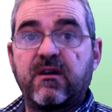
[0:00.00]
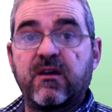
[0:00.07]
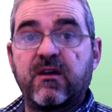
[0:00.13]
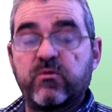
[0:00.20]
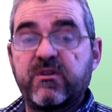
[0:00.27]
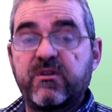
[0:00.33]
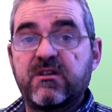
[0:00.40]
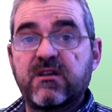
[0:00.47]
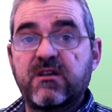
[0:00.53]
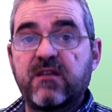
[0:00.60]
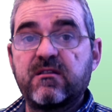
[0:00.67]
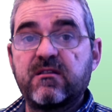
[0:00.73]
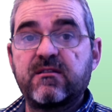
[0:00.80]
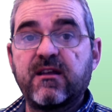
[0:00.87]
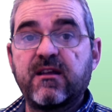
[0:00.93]
and we
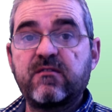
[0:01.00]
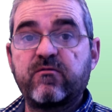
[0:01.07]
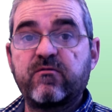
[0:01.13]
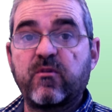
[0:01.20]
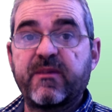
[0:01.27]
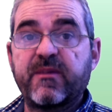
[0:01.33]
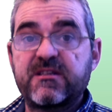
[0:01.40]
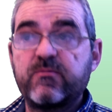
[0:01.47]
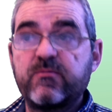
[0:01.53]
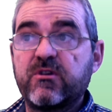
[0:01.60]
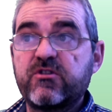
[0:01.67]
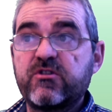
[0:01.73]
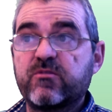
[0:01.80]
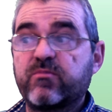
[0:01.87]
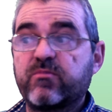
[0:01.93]
decided that from a
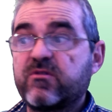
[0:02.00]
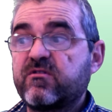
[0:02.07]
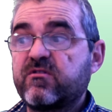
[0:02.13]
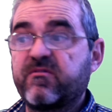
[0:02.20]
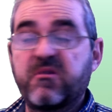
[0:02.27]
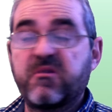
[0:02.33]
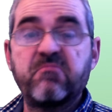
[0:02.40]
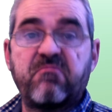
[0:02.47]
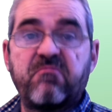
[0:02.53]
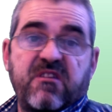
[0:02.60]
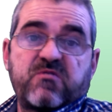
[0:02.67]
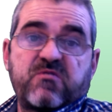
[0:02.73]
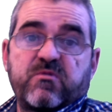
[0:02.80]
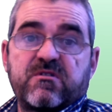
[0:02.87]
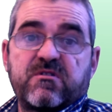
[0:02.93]
simulation point of view,
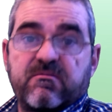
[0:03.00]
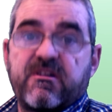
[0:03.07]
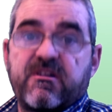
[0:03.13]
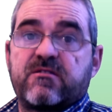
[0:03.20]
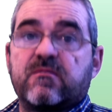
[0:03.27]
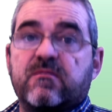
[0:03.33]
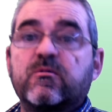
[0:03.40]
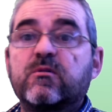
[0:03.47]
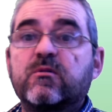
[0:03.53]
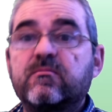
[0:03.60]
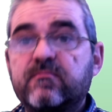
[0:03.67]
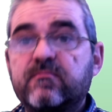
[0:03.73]
this was reasonable.